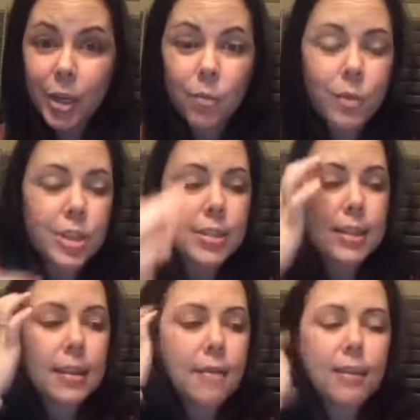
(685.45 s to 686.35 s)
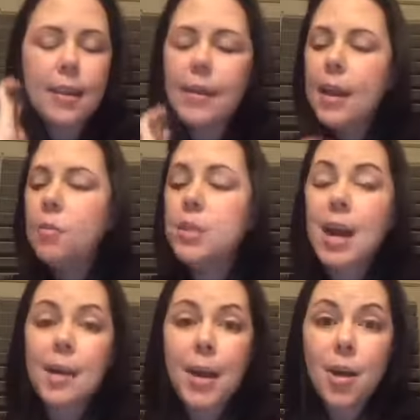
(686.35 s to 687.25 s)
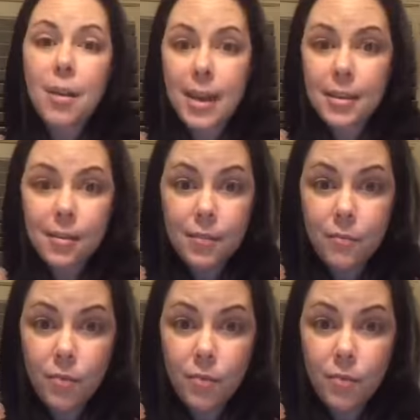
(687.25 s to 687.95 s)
which is a lovely thing we'll talk about in the